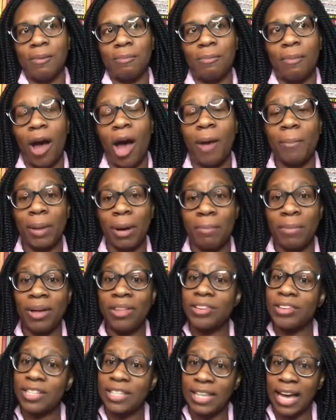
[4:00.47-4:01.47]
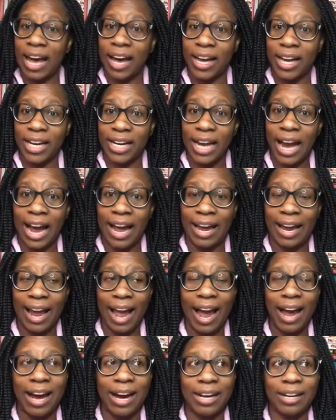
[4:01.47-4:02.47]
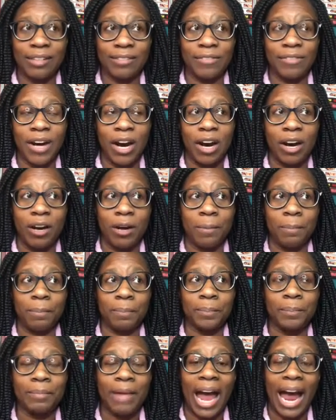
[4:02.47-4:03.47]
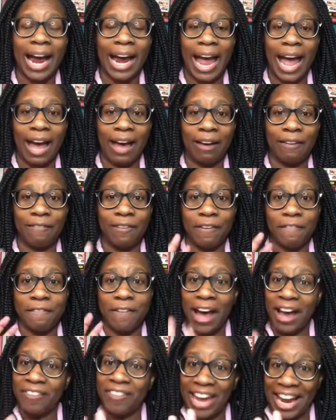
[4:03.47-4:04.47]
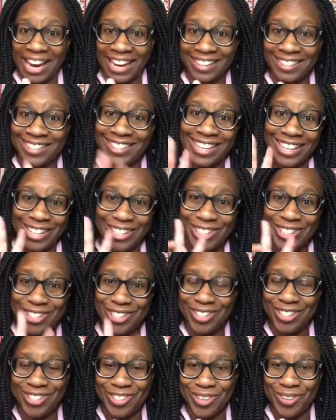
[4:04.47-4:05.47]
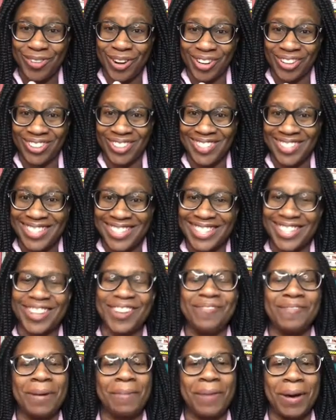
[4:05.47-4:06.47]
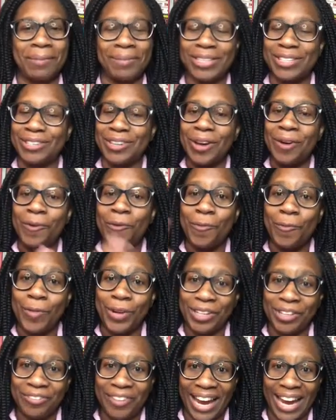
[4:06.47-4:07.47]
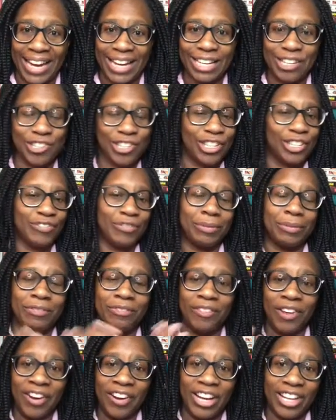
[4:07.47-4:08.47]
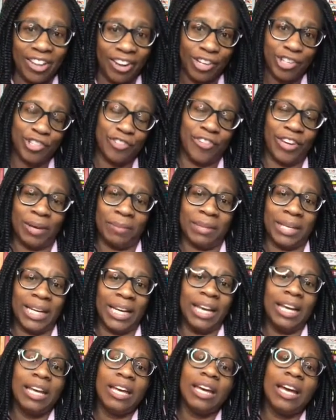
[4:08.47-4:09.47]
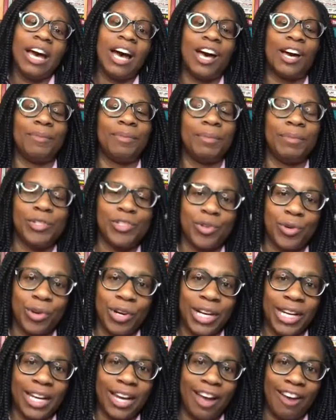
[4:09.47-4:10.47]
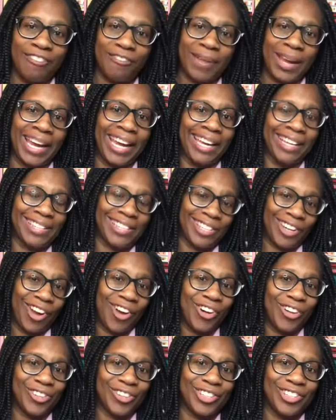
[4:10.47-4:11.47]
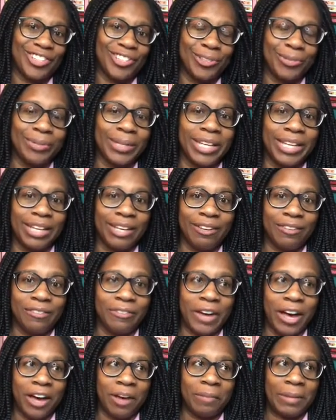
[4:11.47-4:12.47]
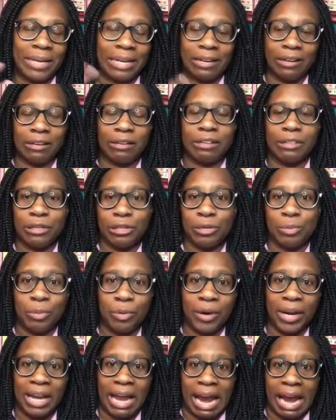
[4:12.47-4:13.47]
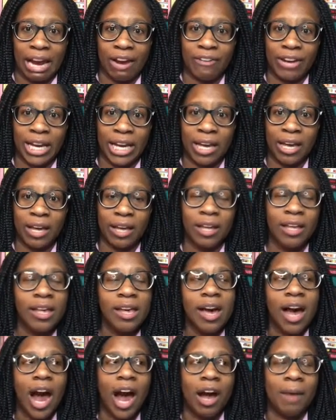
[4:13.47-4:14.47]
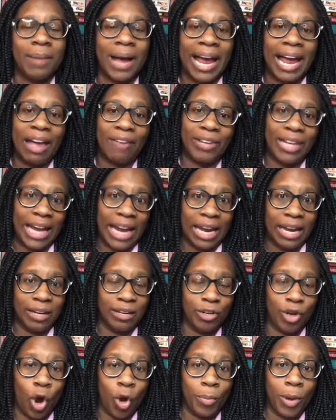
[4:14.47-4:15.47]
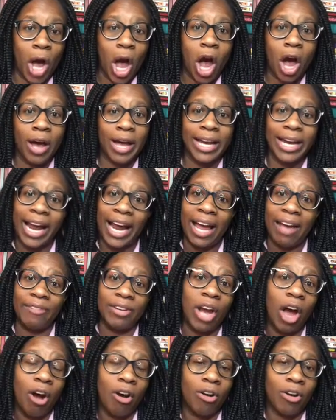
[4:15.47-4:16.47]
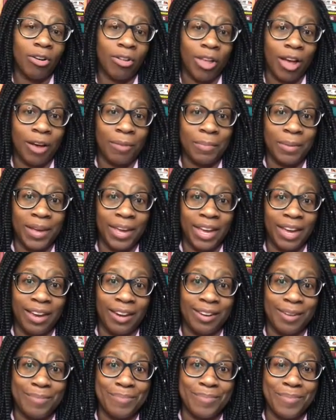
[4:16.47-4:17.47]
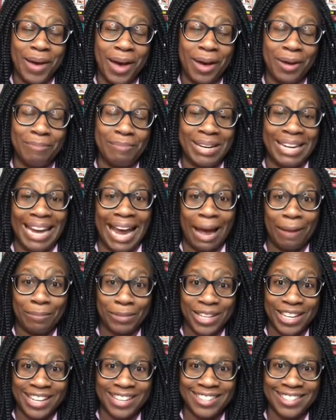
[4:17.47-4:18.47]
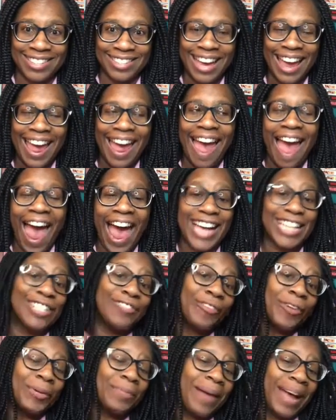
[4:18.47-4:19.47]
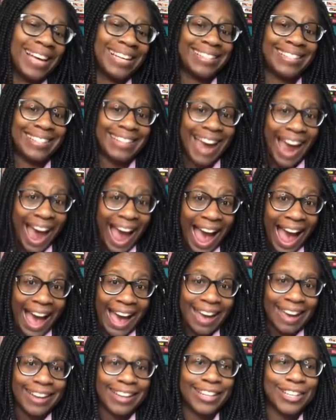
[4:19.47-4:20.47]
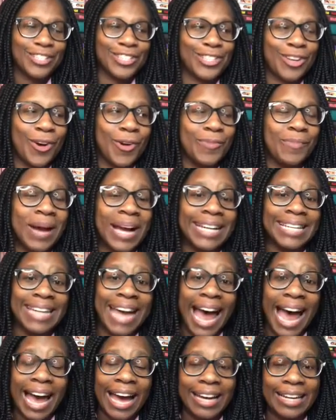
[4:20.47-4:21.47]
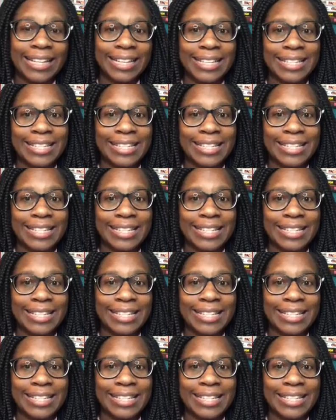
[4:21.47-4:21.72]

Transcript: on my mother's side, I have 5 aunts and 2 uncles. So my mom is one of 8. She is from a very large family. The majority of my aunts and uncles do live here in the Des Moines area. I have an aunt in Omaha, and I have an uncle up in Minneapolis. As for my dad, so my dad is